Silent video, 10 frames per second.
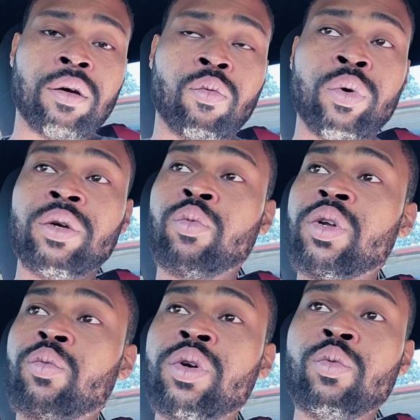We we
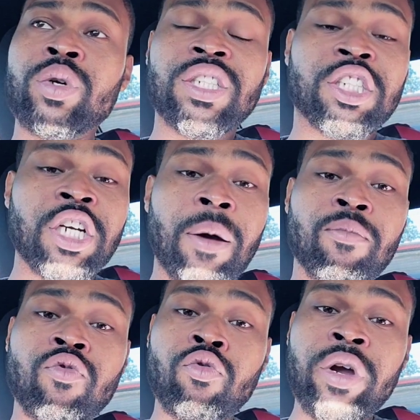we we jump
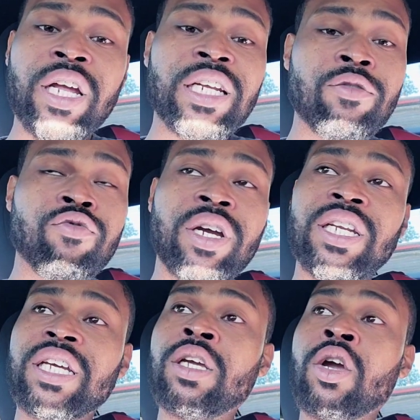really
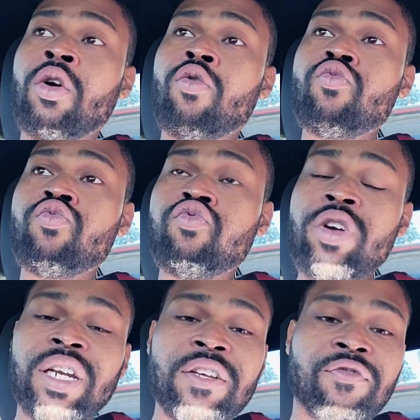really
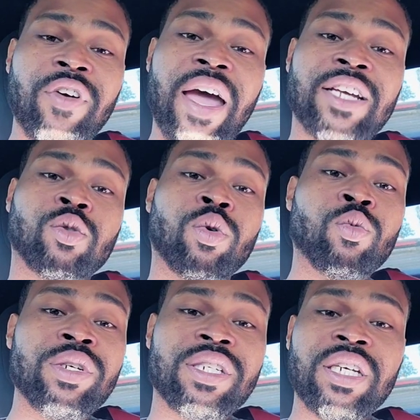really fast when
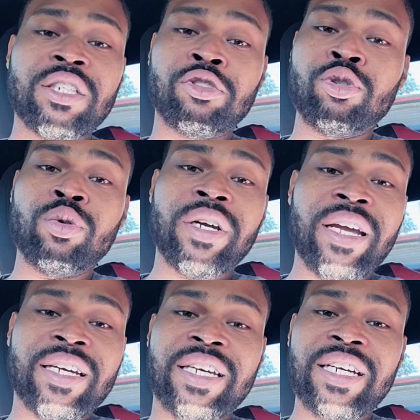we see this dude
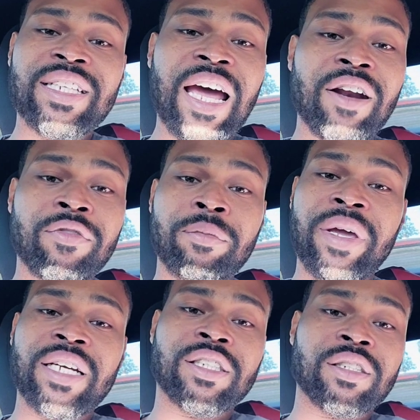getting kicked out of a
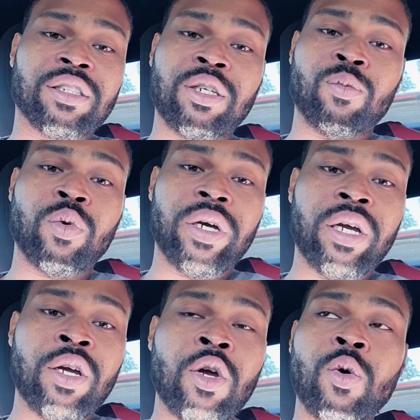mansion somewhere.
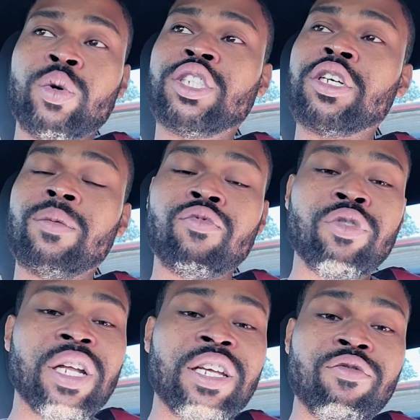We jump
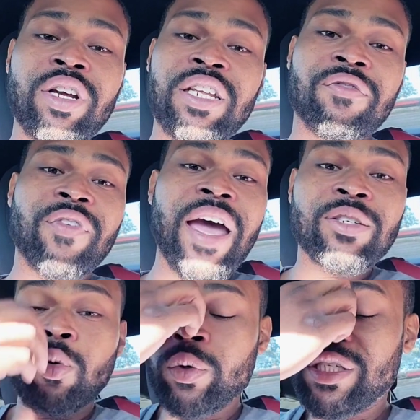really, really
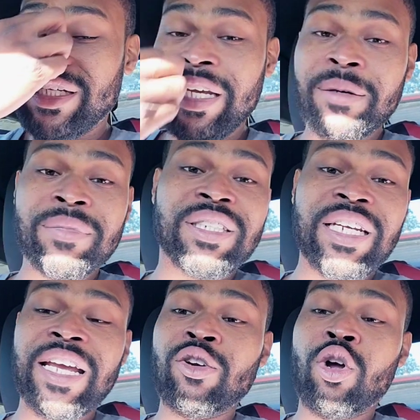fast when we see him
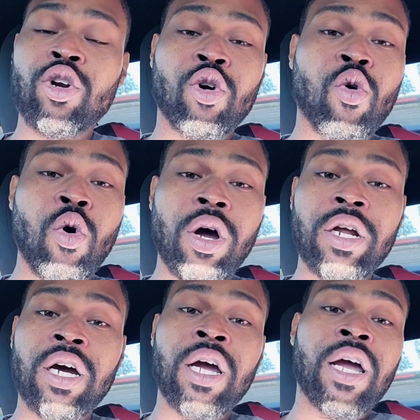sitting on the
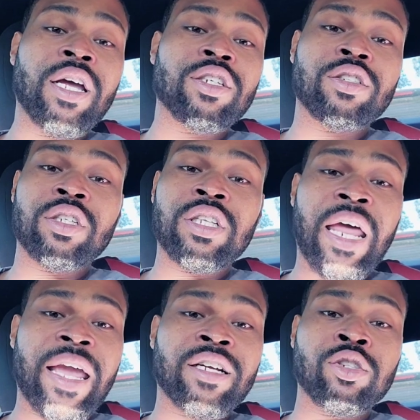corner,
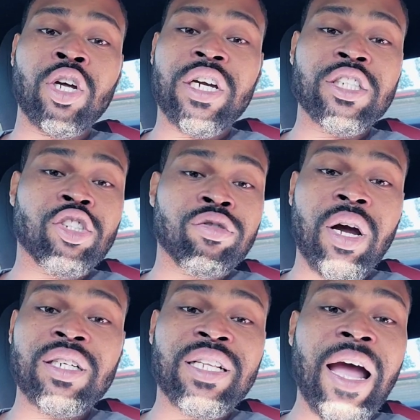like looking
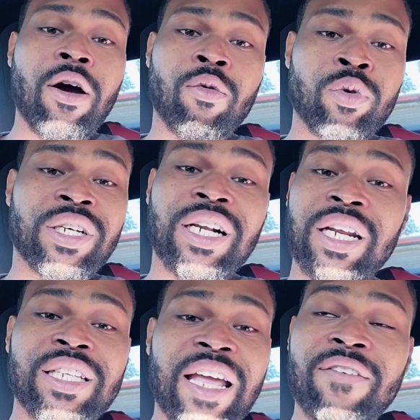drugged out. We
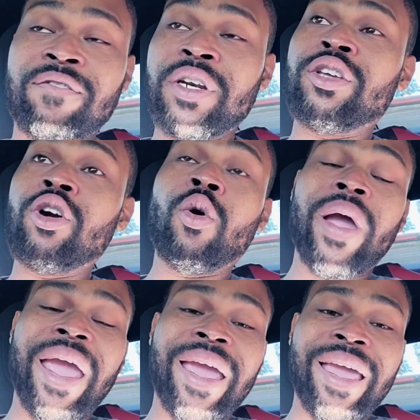click that video
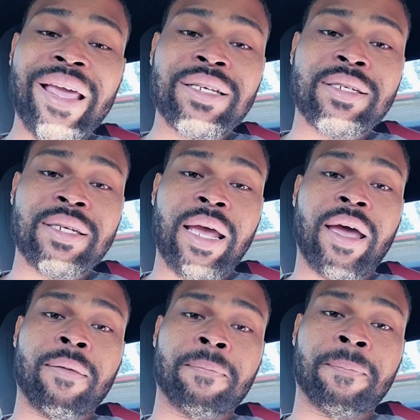ASAP.